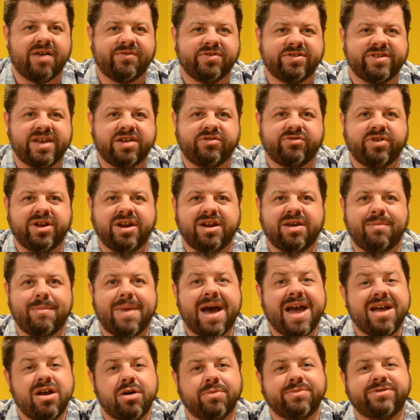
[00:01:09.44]
off its entry into
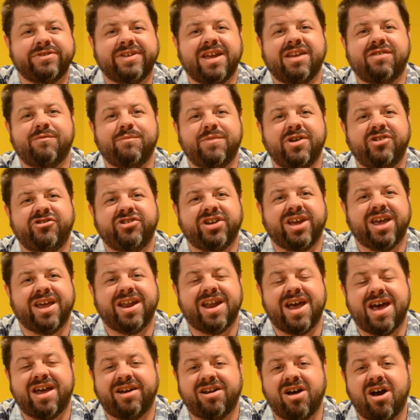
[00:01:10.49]
my home state of
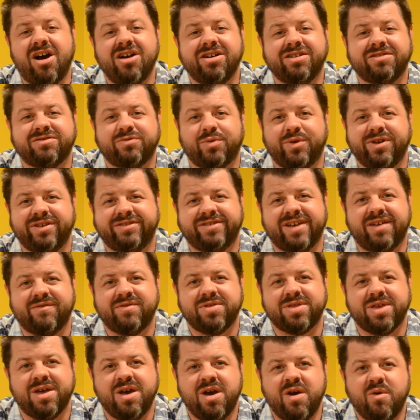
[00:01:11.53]
Michigan on August
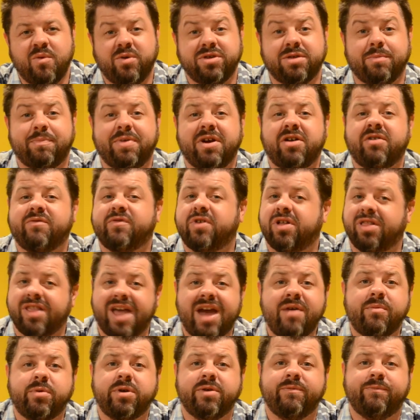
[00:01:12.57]
27th with a pair of
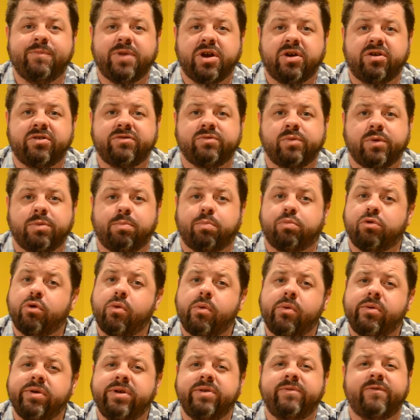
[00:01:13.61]
collaborative beers with
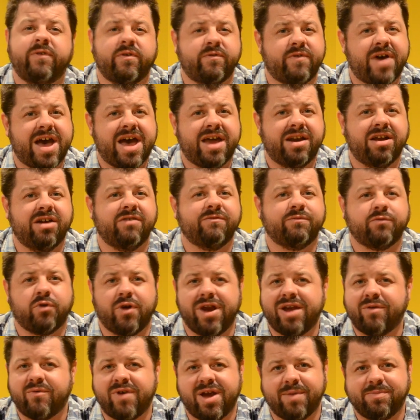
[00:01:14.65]
Brewery Vivant of
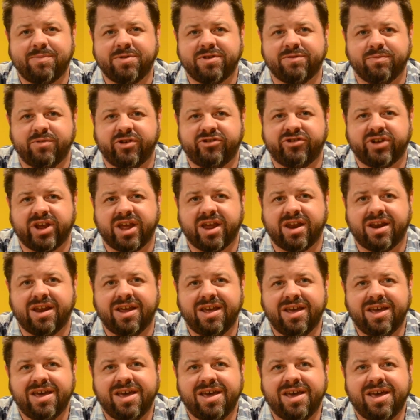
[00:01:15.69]
Grand Rapids, Michigan.
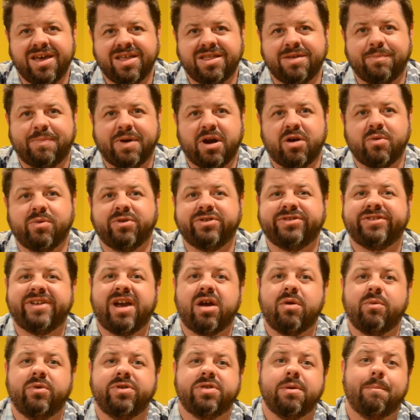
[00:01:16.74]
The pair will
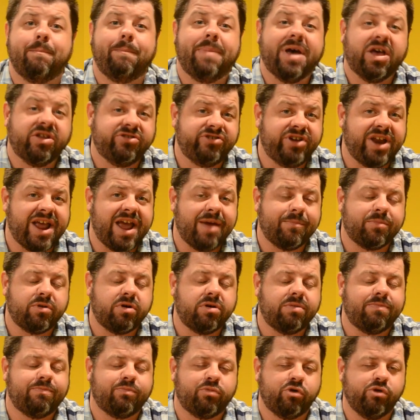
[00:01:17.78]
start with a Belgian
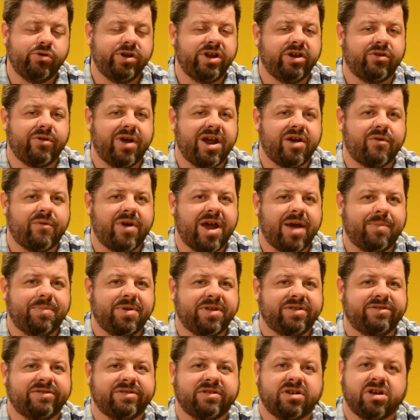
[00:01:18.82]
amber brewed in Grand
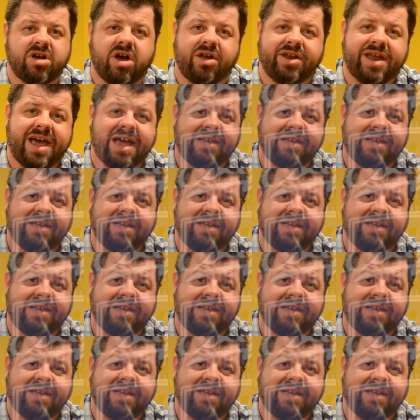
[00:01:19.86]
Rapids called